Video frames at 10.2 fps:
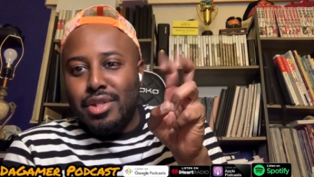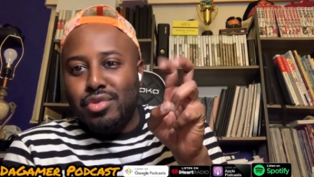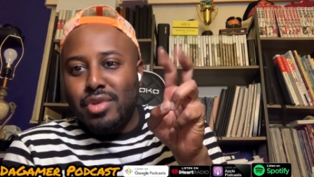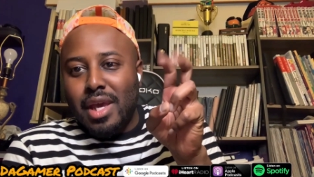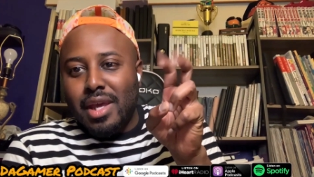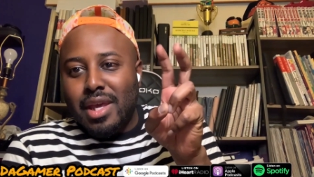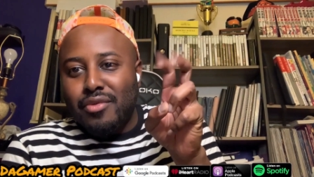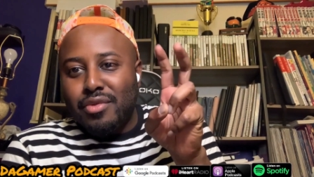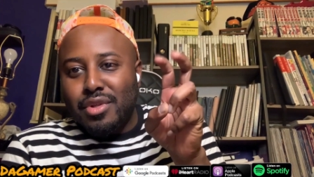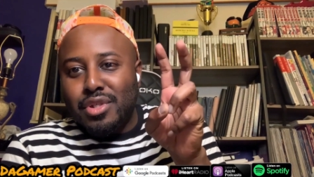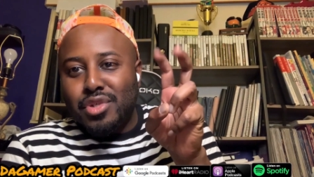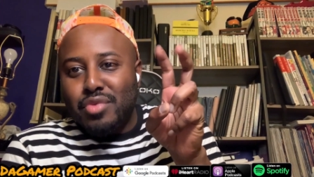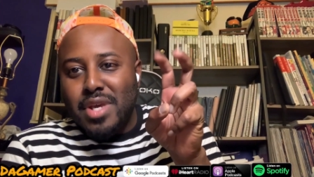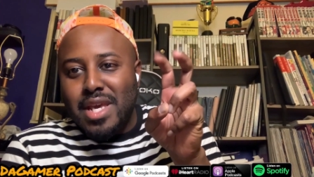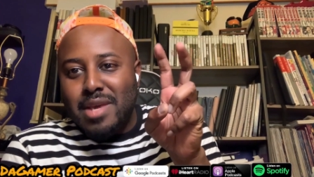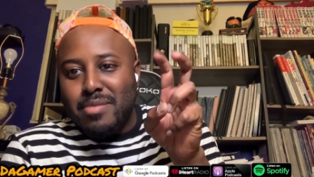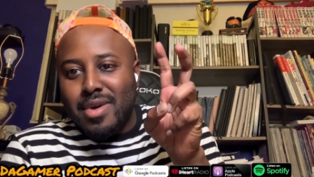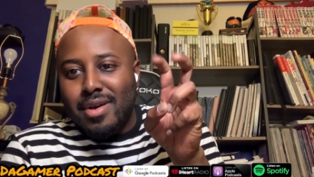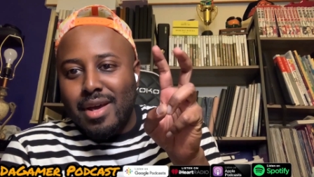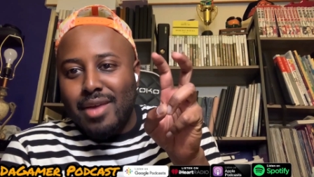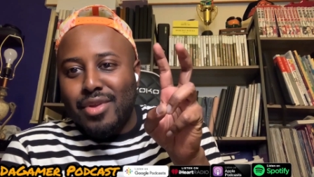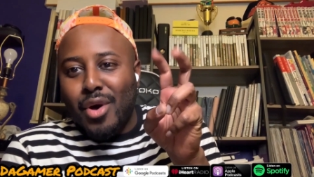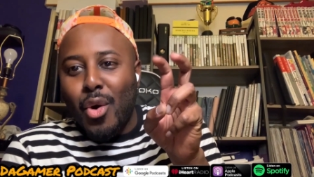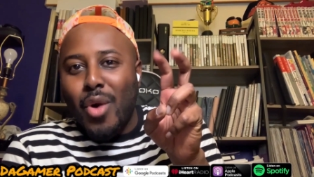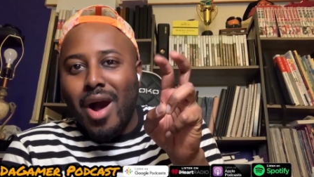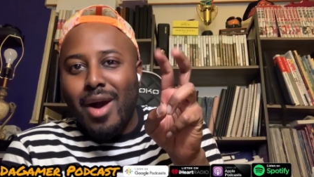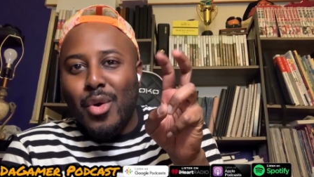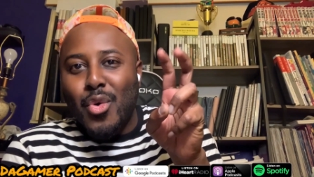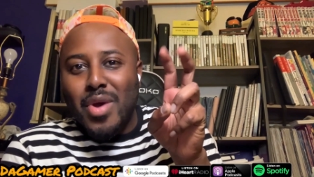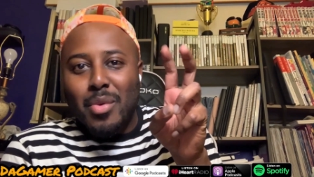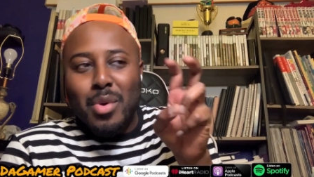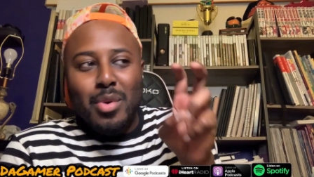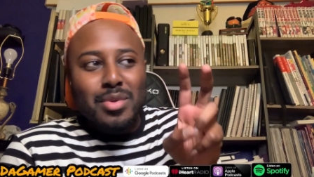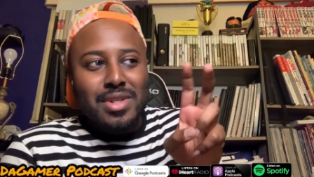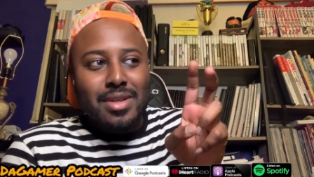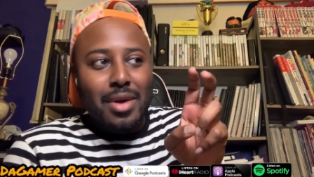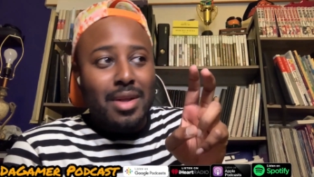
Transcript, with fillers: dr- and given the dream and the Hokage, what, was it called?